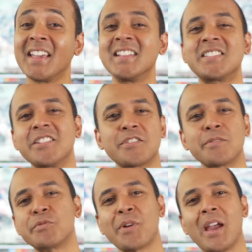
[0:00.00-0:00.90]
Consider
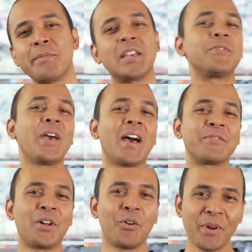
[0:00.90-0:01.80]
subscribing if you
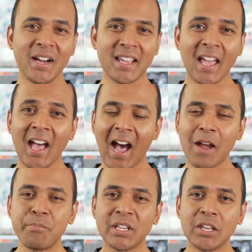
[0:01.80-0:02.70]
haven't already. I
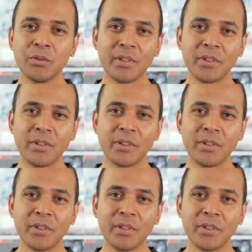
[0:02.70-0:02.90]
bring you